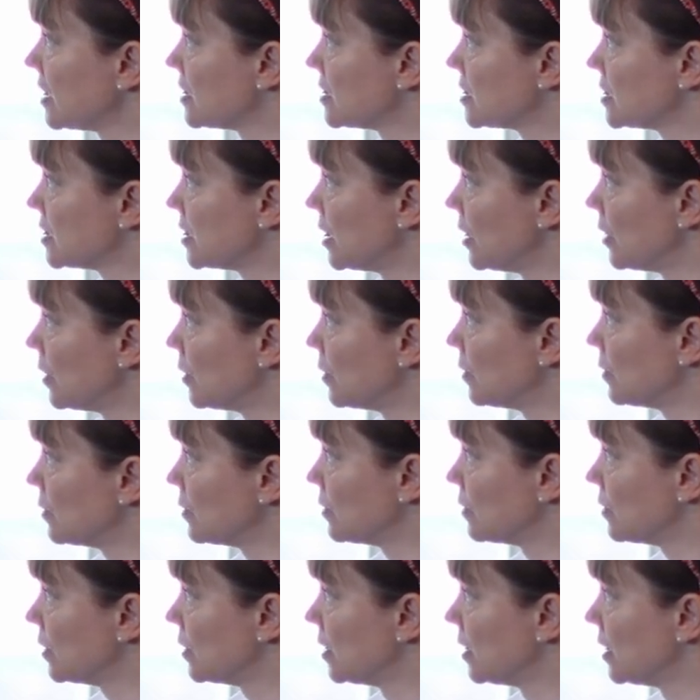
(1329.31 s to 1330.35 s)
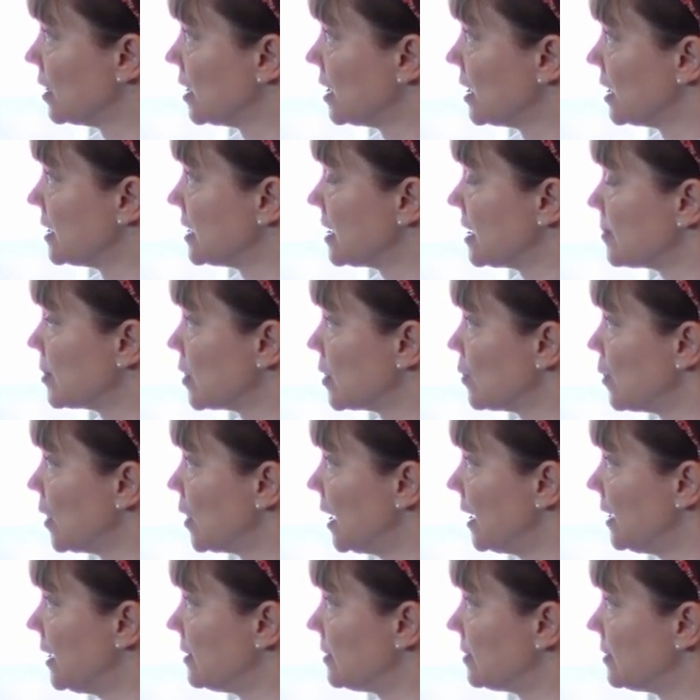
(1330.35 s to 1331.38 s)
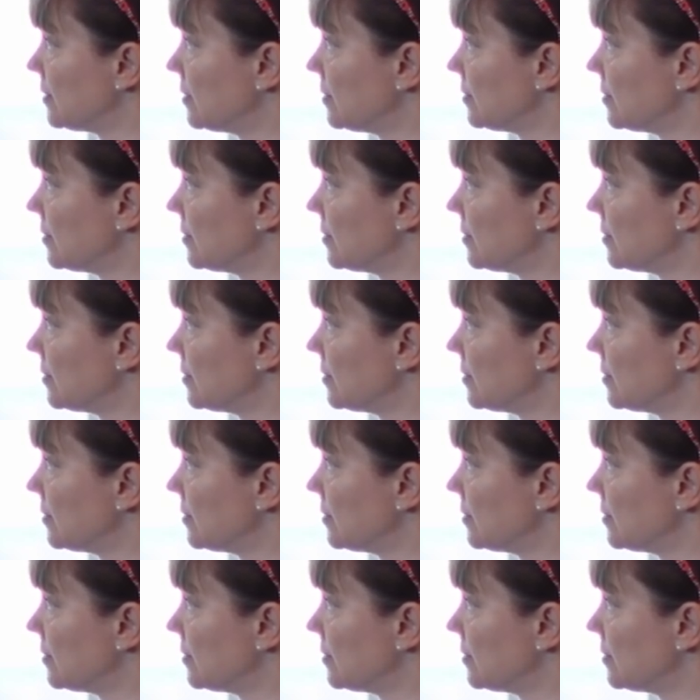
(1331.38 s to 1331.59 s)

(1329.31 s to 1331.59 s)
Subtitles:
So, number one,